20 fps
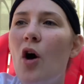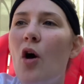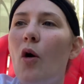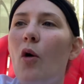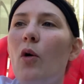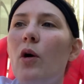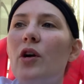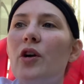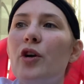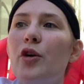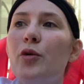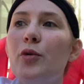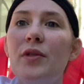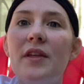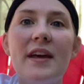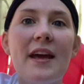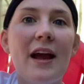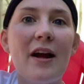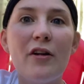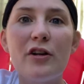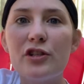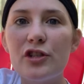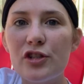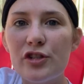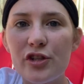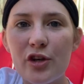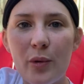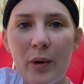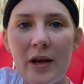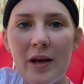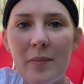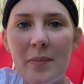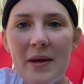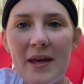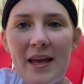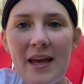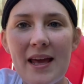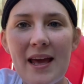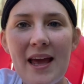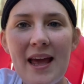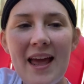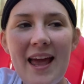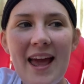or who the characters are going to be.